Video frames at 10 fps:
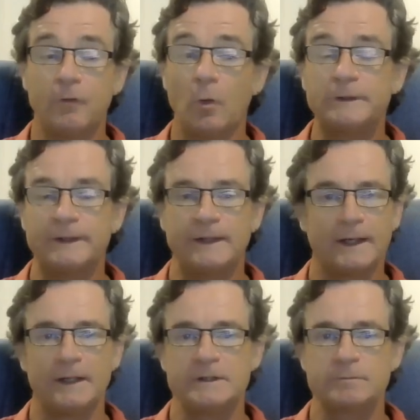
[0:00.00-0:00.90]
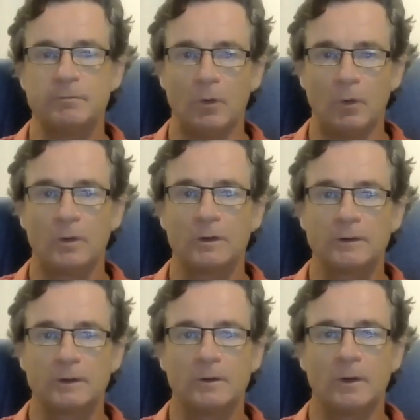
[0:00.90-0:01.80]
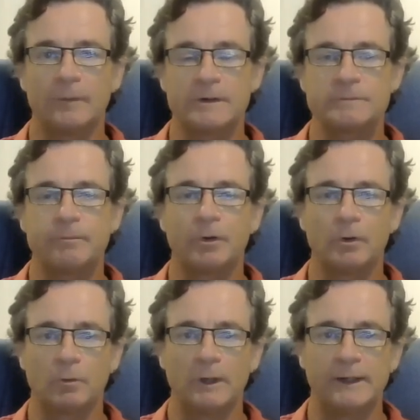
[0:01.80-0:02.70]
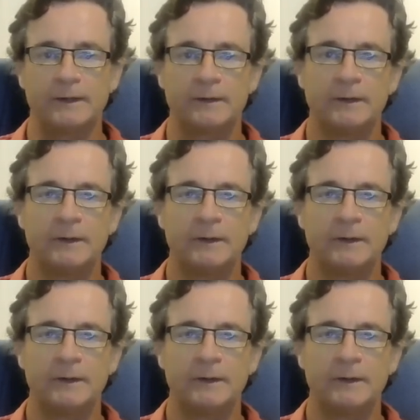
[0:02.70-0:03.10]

40 Ks more kilometres per week